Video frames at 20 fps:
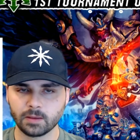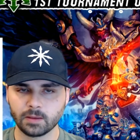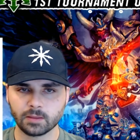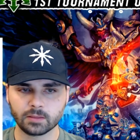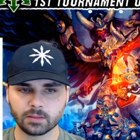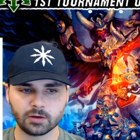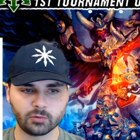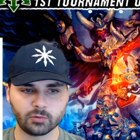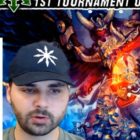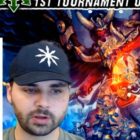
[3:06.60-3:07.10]

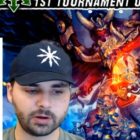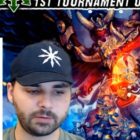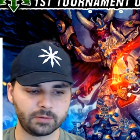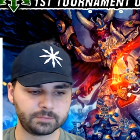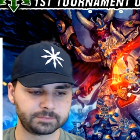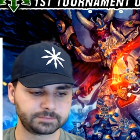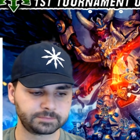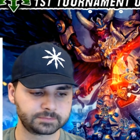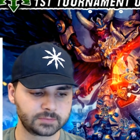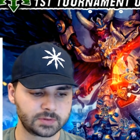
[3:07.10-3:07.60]
There we go.
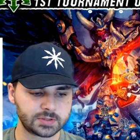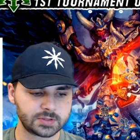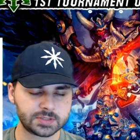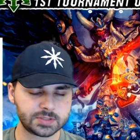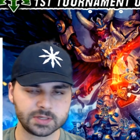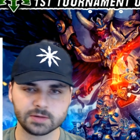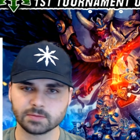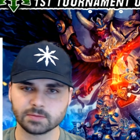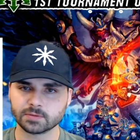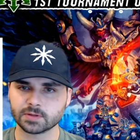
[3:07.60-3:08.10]

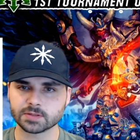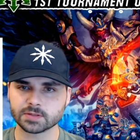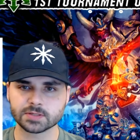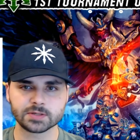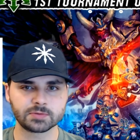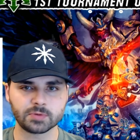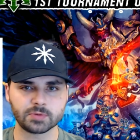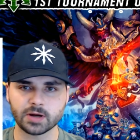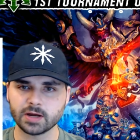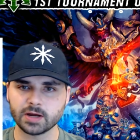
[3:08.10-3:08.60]
See, this
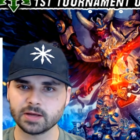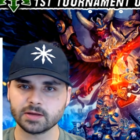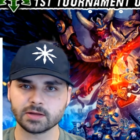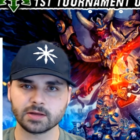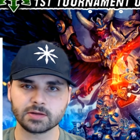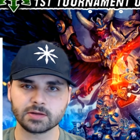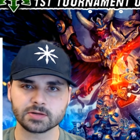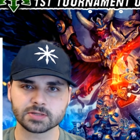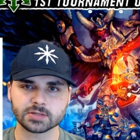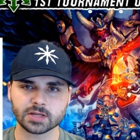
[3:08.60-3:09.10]
is why
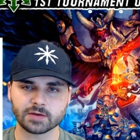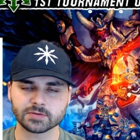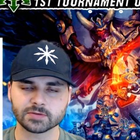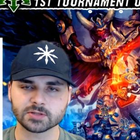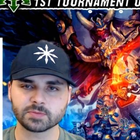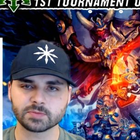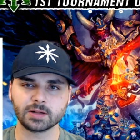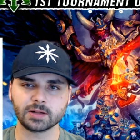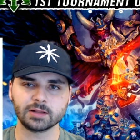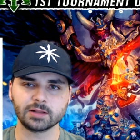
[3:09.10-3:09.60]
you just have to
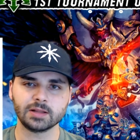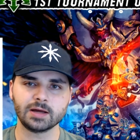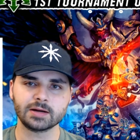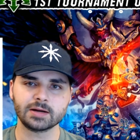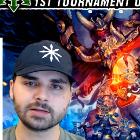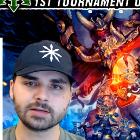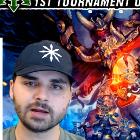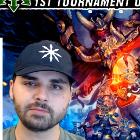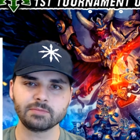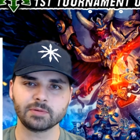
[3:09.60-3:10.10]
spend a lot
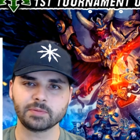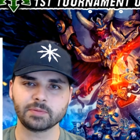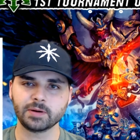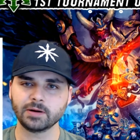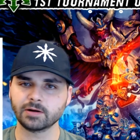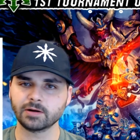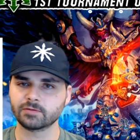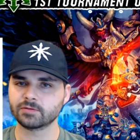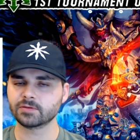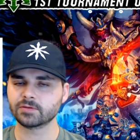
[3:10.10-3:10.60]
of time
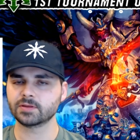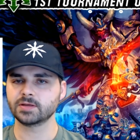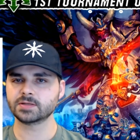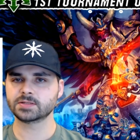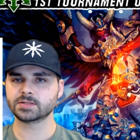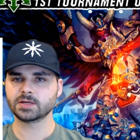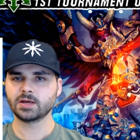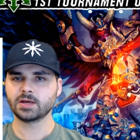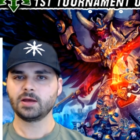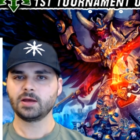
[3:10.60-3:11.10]
preparing for
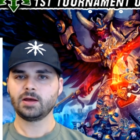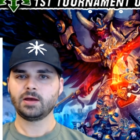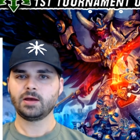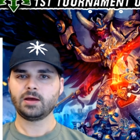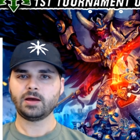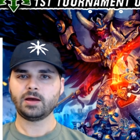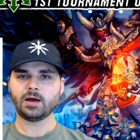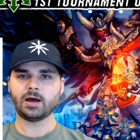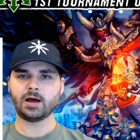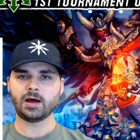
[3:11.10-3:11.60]
these
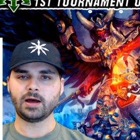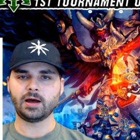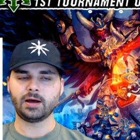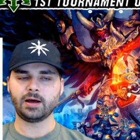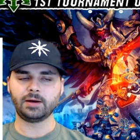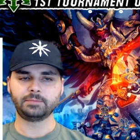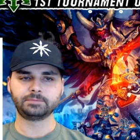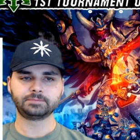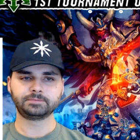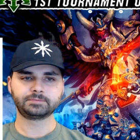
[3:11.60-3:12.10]

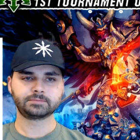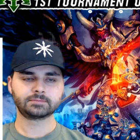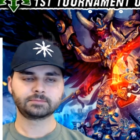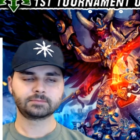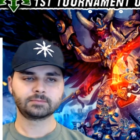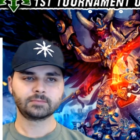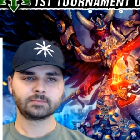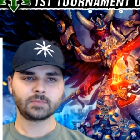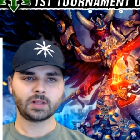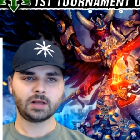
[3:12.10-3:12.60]

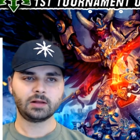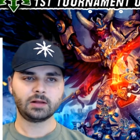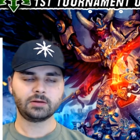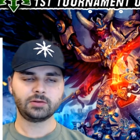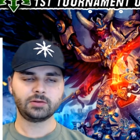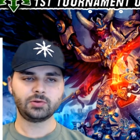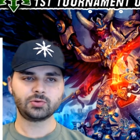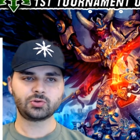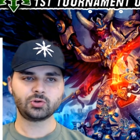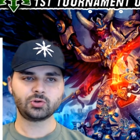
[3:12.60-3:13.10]

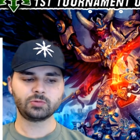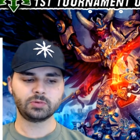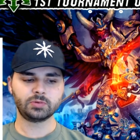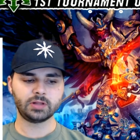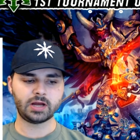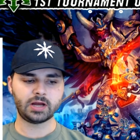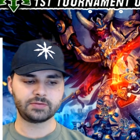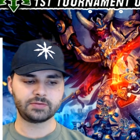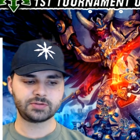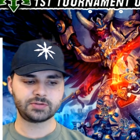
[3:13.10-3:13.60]
YouTube
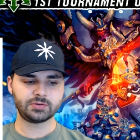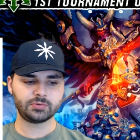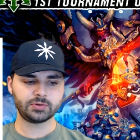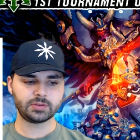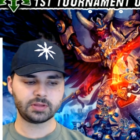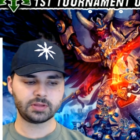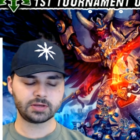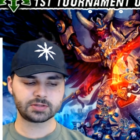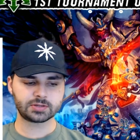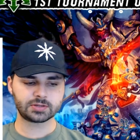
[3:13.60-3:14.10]
lives. You
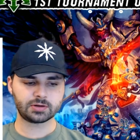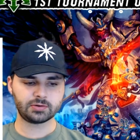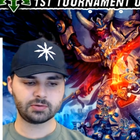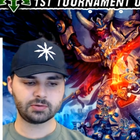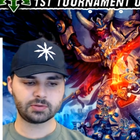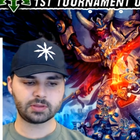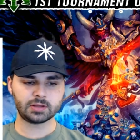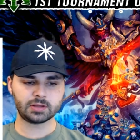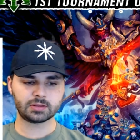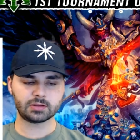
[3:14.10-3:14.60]
wouldn't think so.
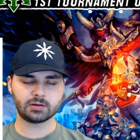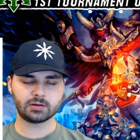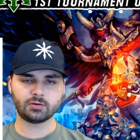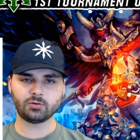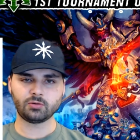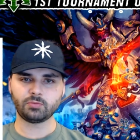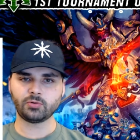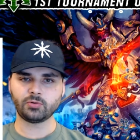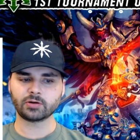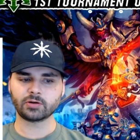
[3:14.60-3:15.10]
You'd think the
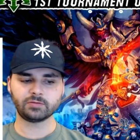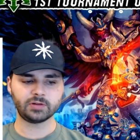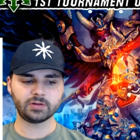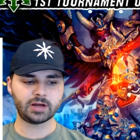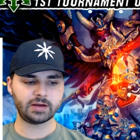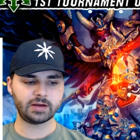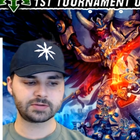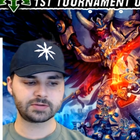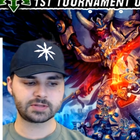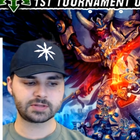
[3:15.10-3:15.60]
whole point of
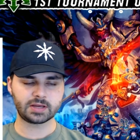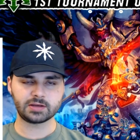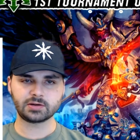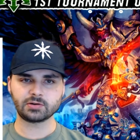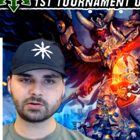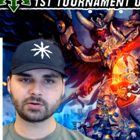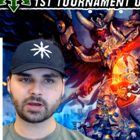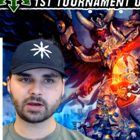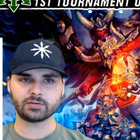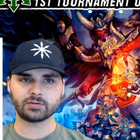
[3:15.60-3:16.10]
live is that you
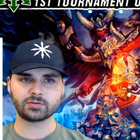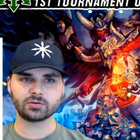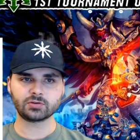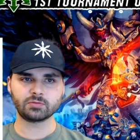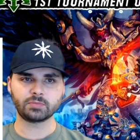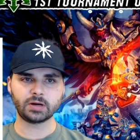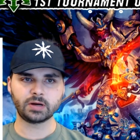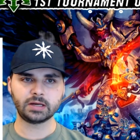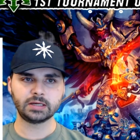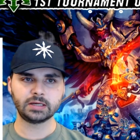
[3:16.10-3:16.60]
don't have to.
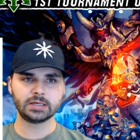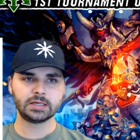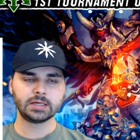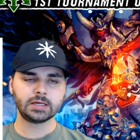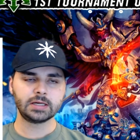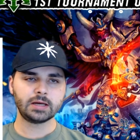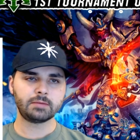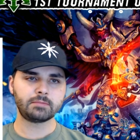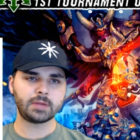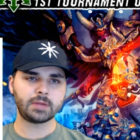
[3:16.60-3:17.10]
But
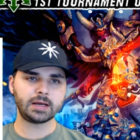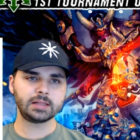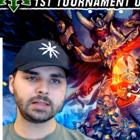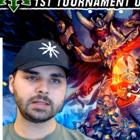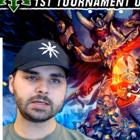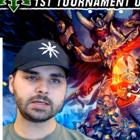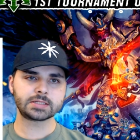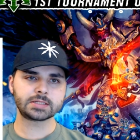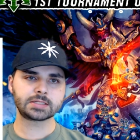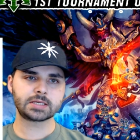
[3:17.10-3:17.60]
my
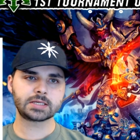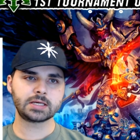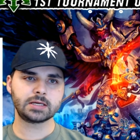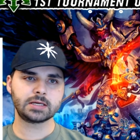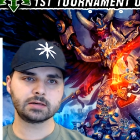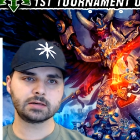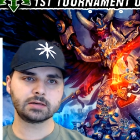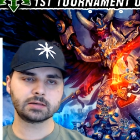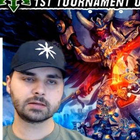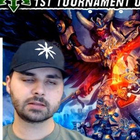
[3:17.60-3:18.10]
list
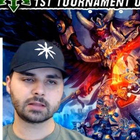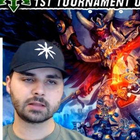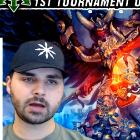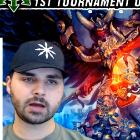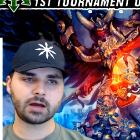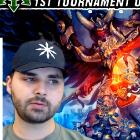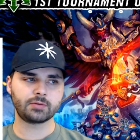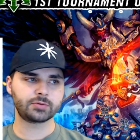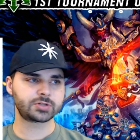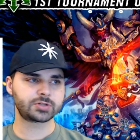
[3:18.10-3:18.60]
here,
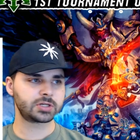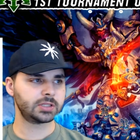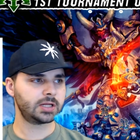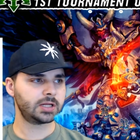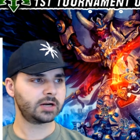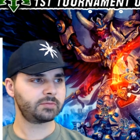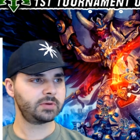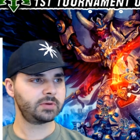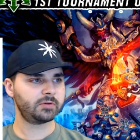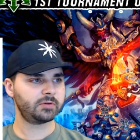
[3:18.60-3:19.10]
which a
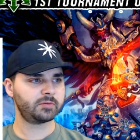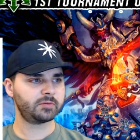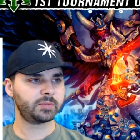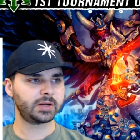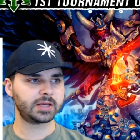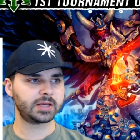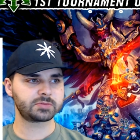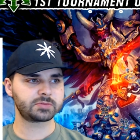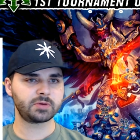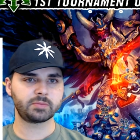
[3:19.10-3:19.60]
lot of people have been
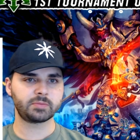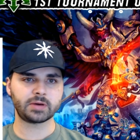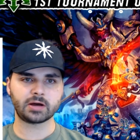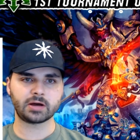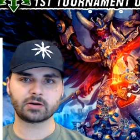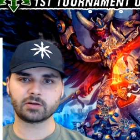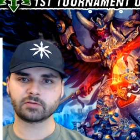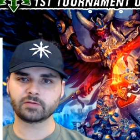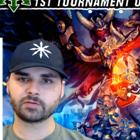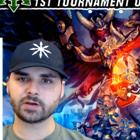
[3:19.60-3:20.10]
asking me
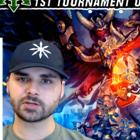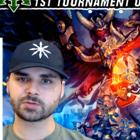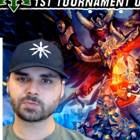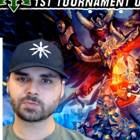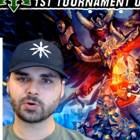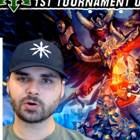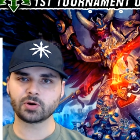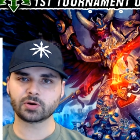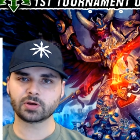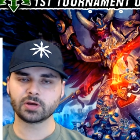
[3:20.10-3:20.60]
about on
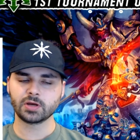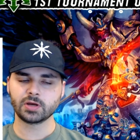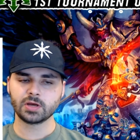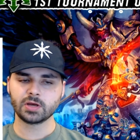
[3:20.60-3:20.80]
Facebook,